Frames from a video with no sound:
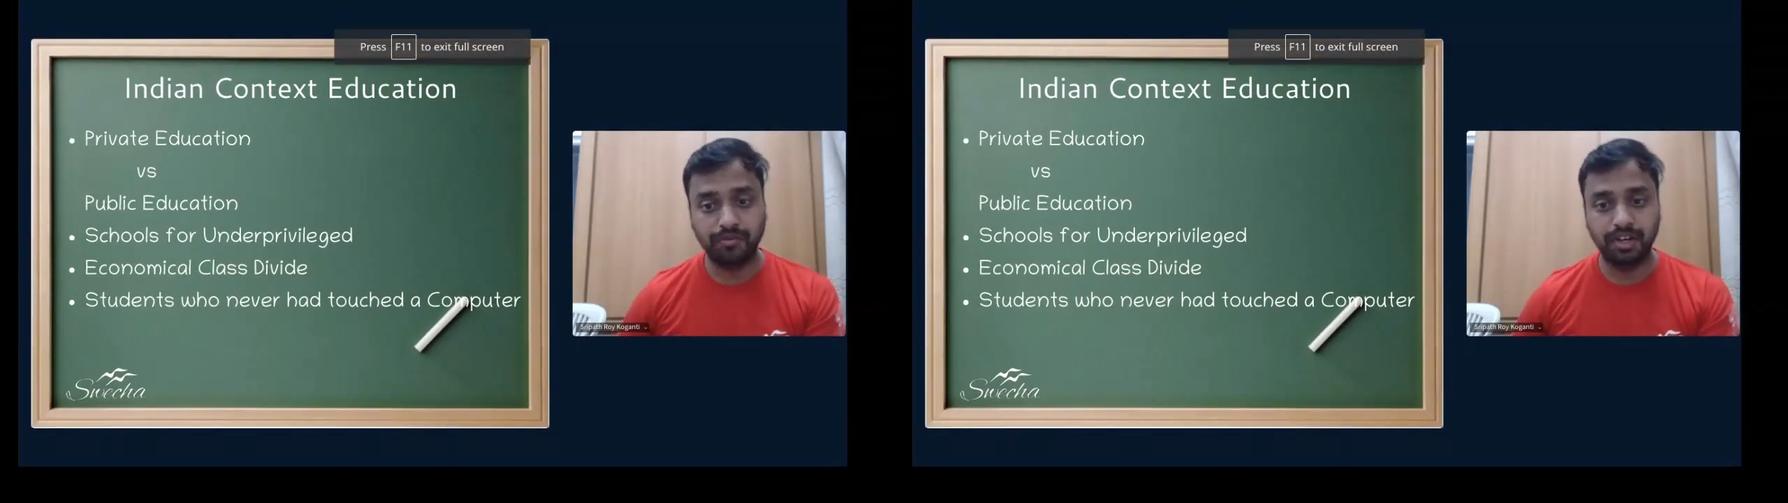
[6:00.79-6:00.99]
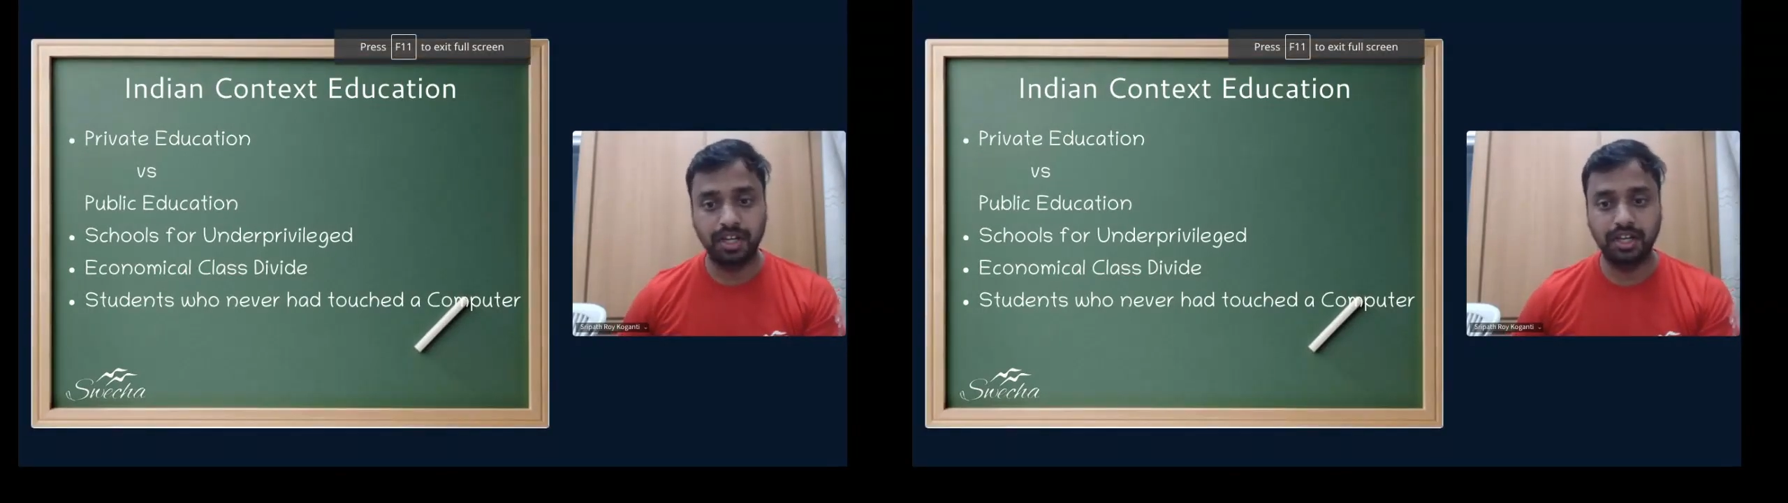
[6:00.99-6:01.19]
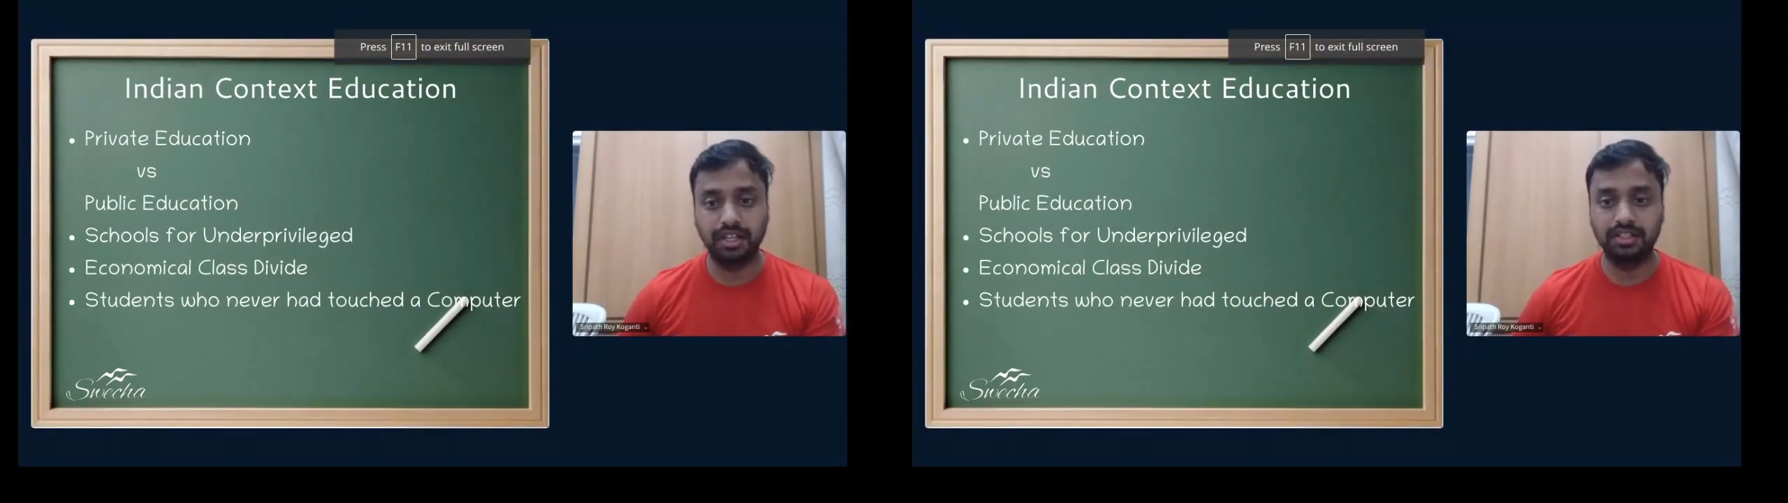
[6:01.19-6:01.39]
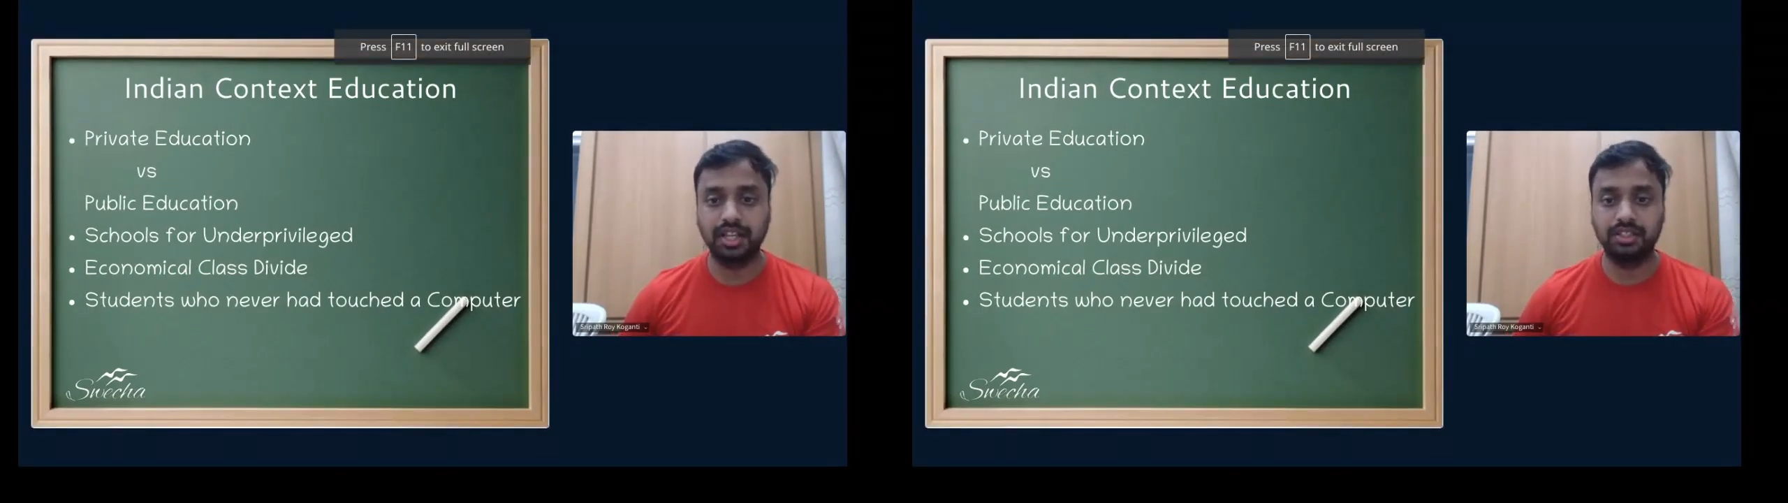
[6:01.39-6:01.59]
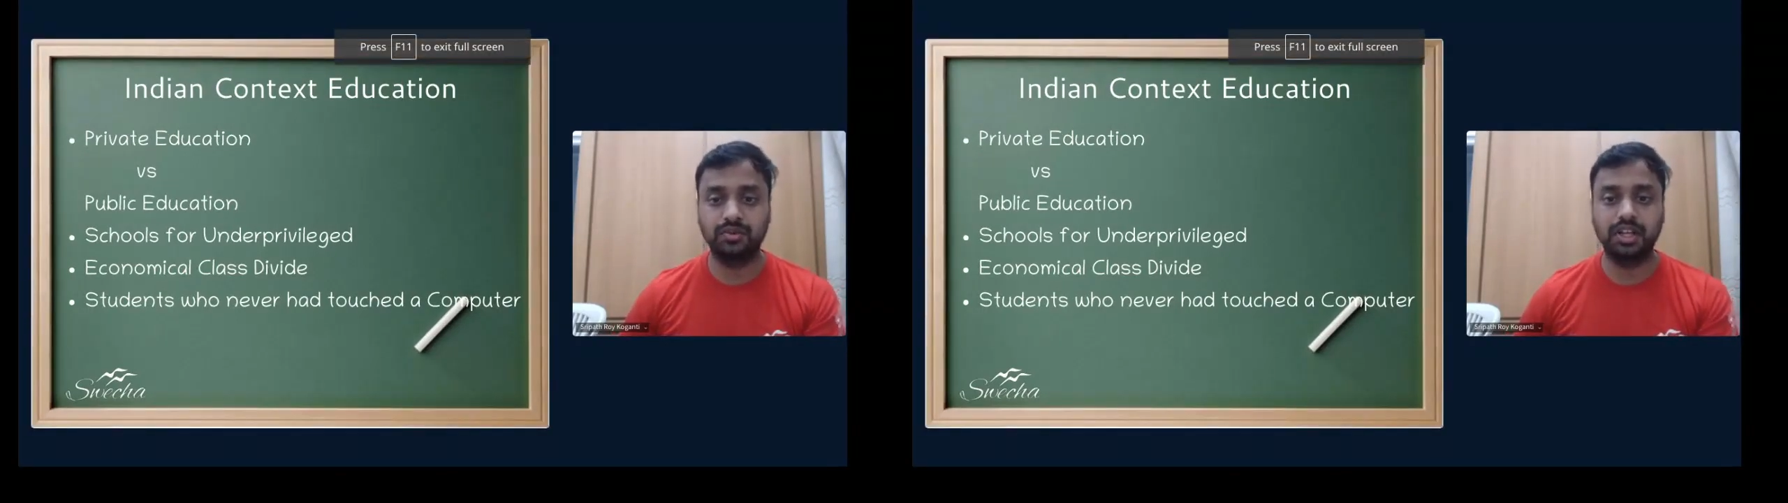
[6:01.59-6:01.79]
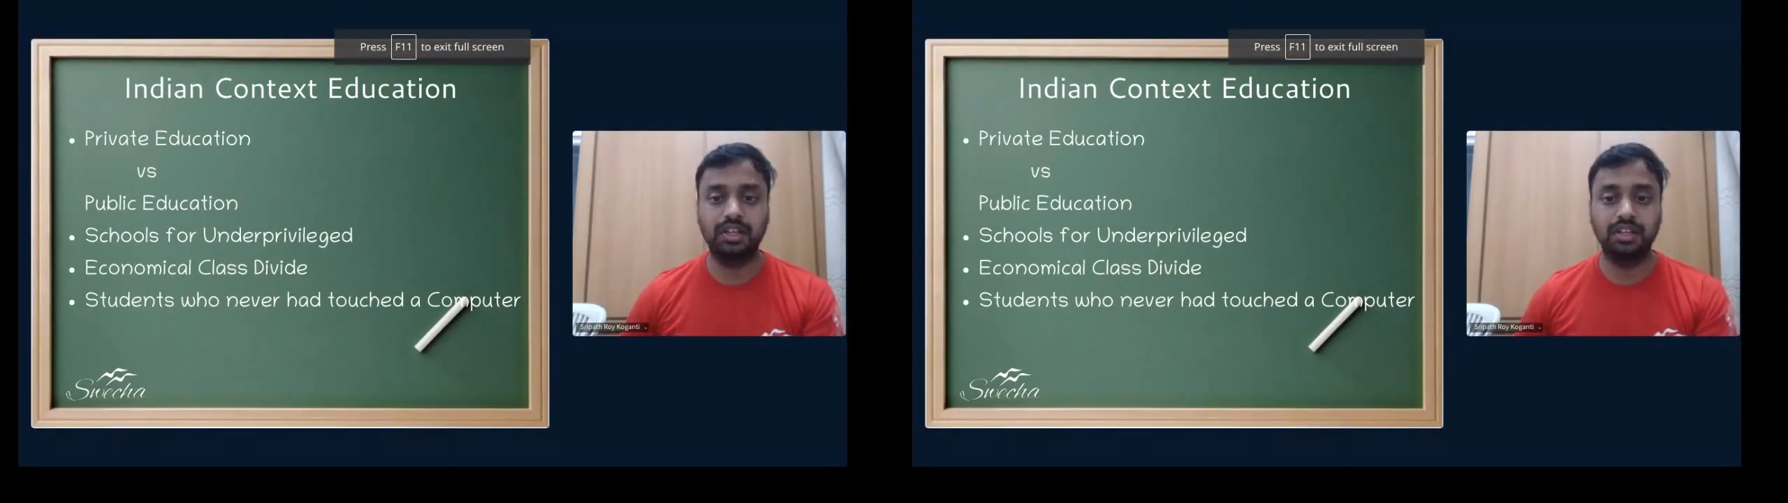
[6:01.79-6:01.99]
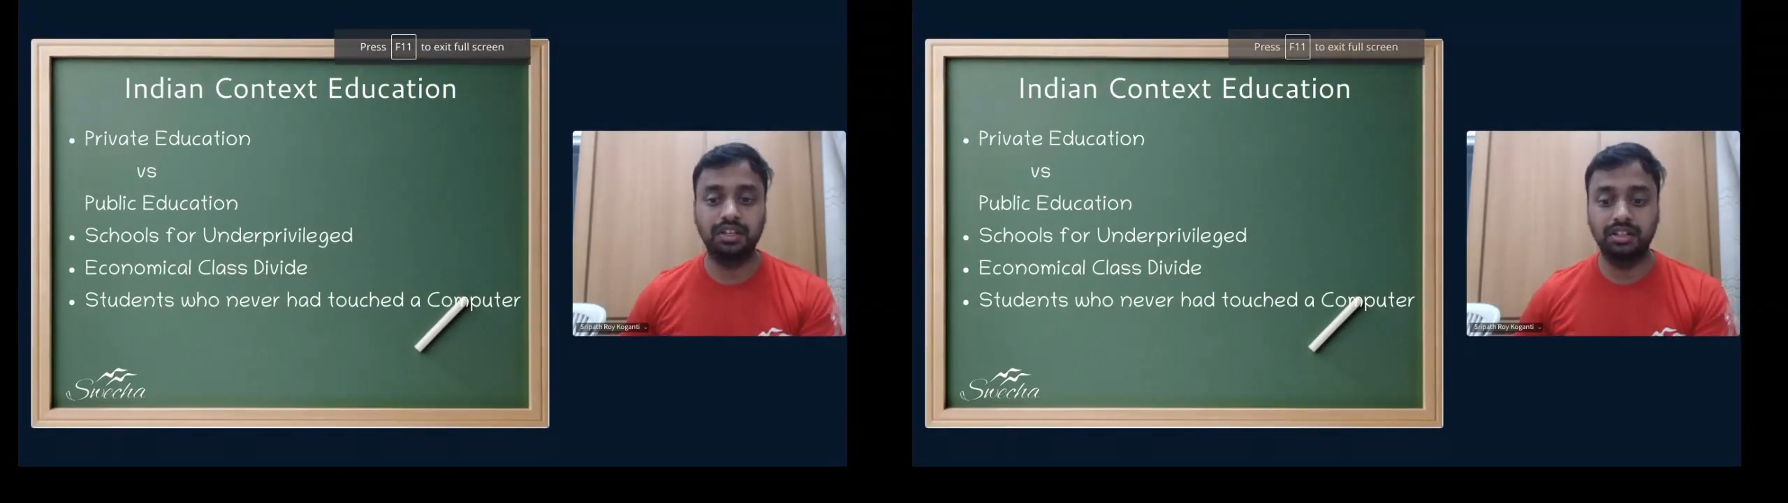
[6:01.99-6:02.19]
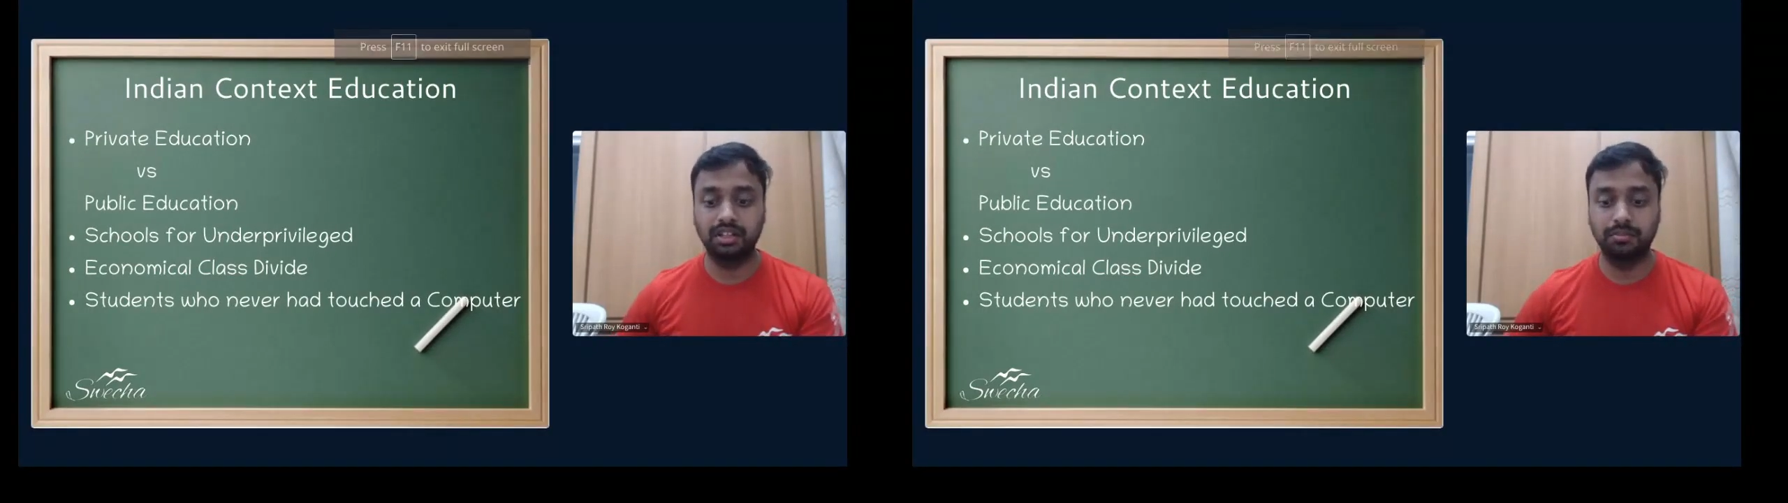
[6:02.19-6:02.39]
of learning. That's why
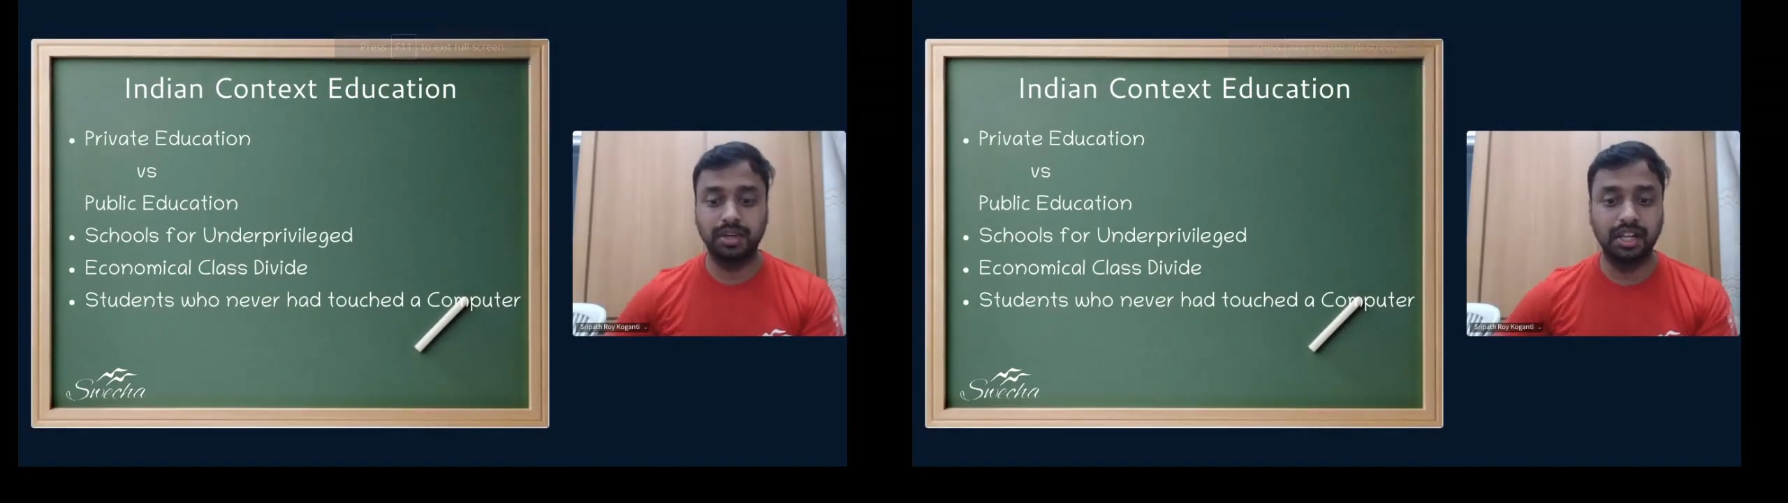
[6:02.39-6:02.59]
the